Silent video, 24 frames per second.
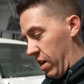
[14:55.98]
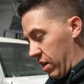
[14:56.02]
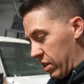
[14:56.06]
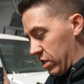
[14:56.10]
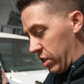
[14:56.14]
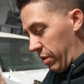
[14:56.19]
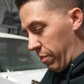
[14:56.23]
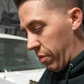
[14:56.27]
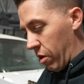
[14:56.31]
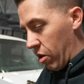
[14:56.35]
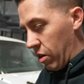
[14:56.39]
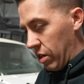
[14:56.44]

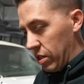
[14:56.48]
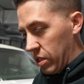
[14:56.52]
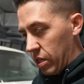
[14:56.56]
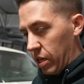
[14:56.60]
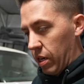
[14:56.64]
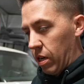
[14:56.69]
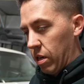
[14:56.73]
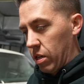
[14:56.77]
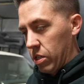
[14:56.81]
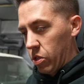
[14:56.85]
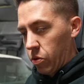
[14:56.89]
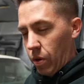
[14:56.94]
Actually, Bernie's
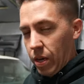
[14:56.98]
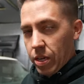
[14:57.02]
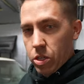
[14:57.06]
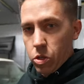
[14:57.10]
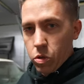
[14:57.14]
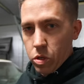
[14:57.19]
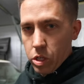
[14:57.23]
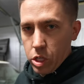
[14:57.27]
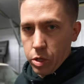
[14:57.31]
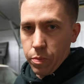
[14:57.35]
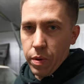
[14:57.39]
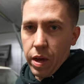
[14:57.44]
in here because we had to
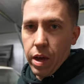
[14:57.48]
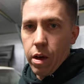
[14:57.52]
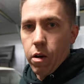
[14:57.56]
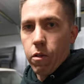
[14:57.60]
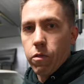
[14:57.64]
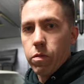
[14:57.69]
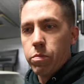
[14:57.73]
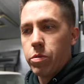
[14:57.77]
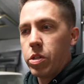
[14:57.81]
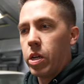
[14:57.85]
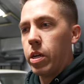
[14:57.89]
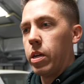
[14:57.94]
switch him
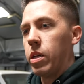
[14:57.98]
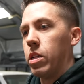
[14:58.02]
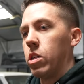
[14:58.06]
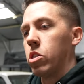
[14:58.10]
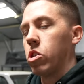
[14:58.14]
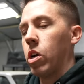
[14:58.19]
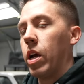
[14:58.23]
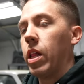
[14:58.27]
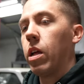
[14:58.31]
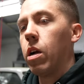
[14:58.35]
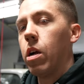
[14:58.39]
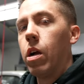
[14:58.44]
out from sitting in the
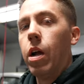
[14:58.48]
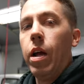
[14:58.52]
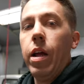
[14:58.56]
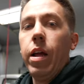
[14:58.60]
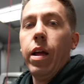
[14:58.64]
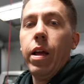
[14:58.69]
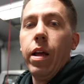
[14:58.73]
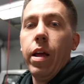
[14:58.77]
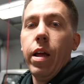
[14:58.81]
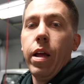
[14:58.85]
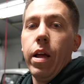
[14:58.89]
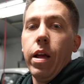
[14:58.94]
trailer.
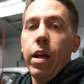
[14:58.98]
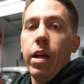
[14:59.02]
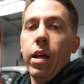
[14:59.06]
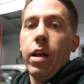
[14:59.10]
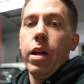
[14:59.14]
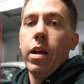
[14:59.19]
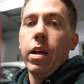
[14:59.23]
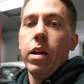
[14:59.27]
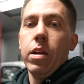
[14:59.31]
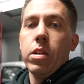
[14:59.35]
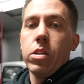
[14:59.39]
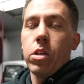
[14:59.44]

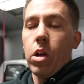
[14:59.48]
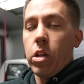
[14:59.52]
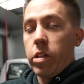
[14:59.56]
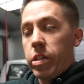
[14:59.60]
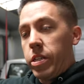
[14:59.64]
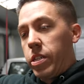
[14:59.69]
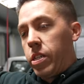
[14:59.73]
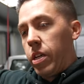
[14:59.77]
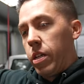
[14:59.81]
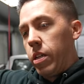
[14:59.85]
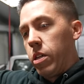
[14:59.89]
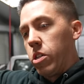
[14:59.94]

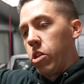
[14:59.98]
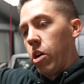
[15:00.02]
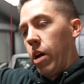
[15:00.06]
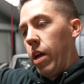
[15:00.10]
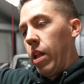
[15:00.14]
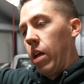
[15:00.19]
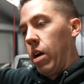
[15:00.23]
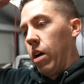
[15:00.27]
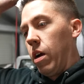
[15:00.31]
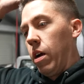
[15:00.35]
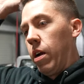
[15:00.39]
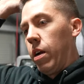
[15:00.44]
Salty's in the
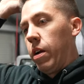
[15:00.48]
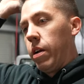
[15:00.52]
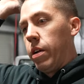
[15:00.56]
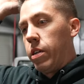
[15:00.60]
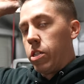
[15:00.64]
trailer.